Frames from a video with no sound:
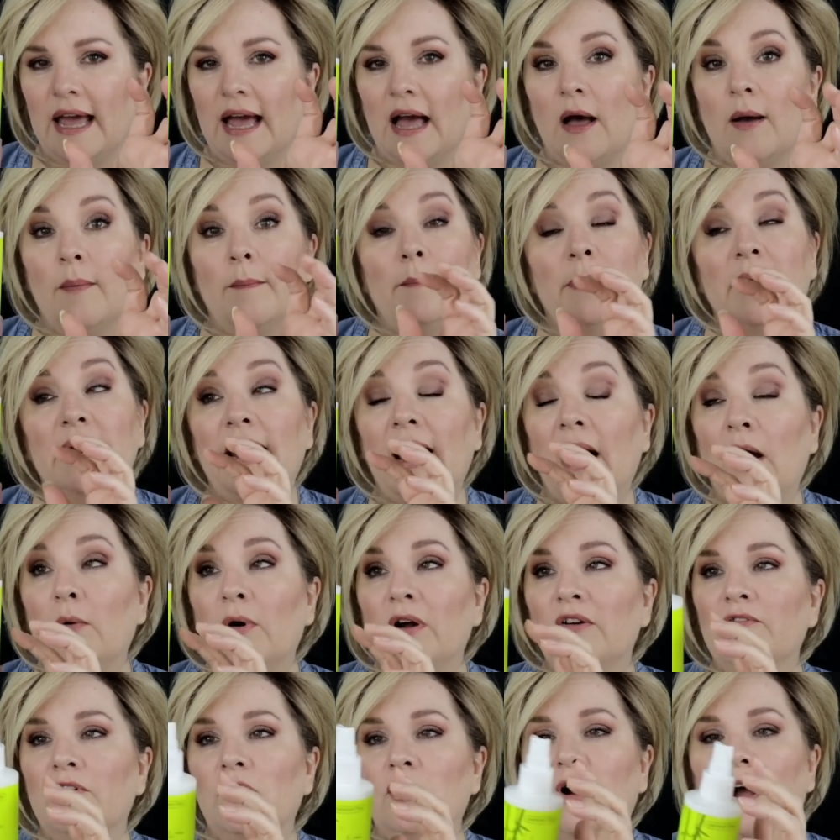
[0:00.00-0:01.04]
Uh, but
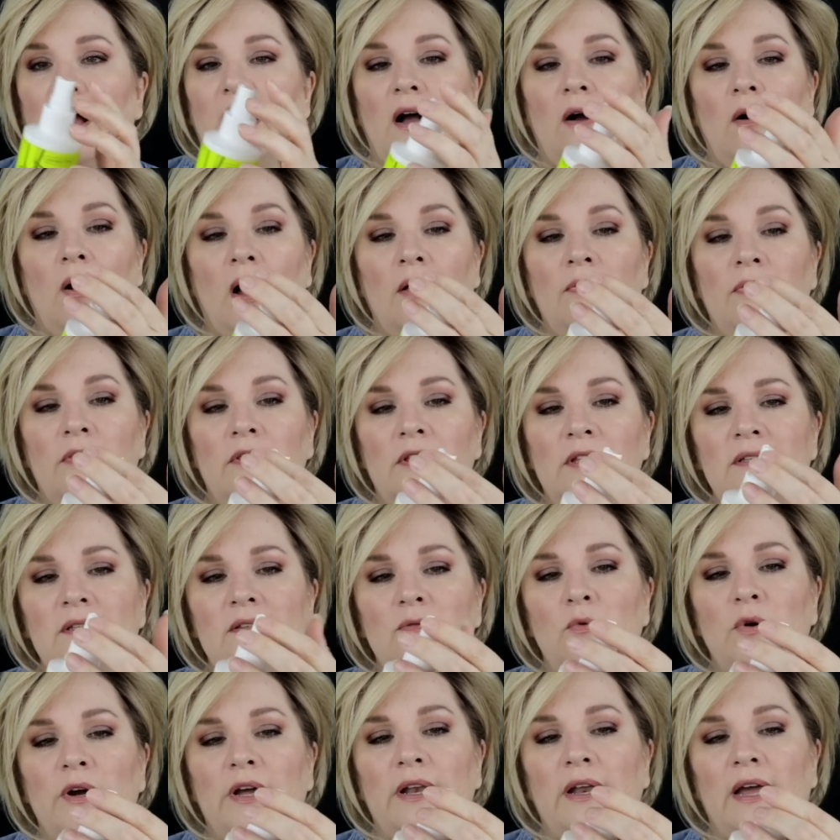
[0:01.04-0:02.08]
however, on
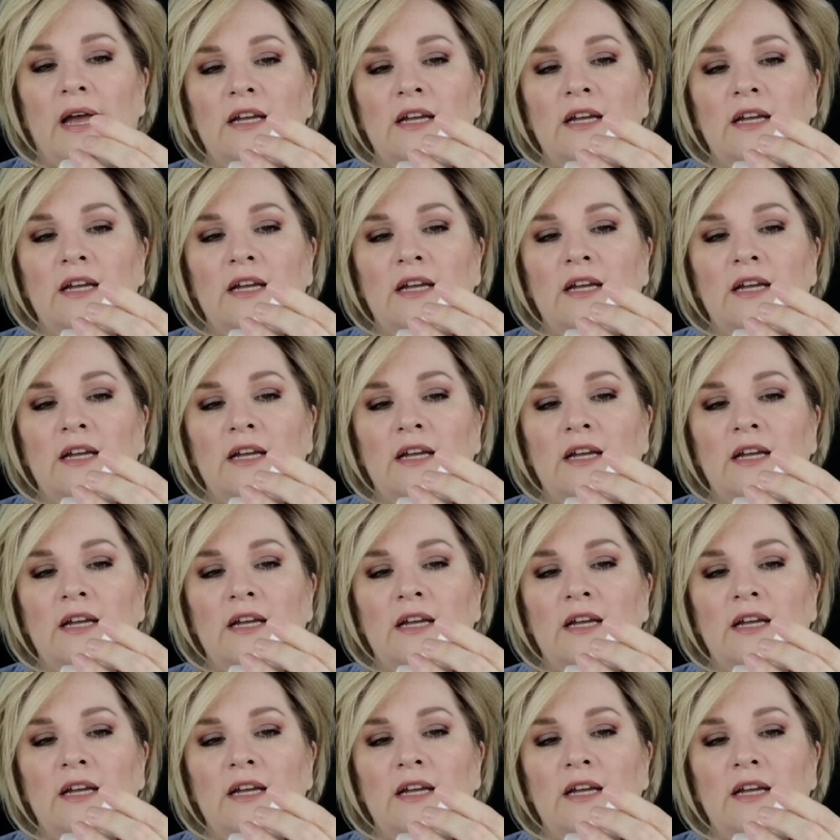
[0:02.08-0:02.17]
this one,